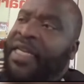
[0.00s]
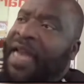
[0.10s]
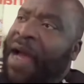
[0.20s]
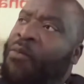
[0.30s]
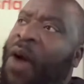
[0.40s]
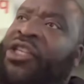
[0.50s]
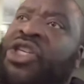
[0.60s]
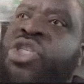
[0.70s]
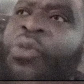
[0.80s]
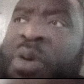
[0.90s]
Now I'm
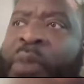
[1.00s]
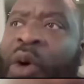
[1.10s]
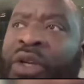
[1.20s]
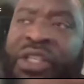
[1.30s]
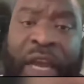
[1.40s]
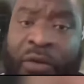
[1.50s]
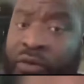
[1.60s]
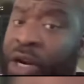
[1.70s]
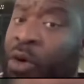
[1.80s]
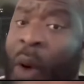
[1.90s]
watching you promoters stay
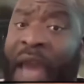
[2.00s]
real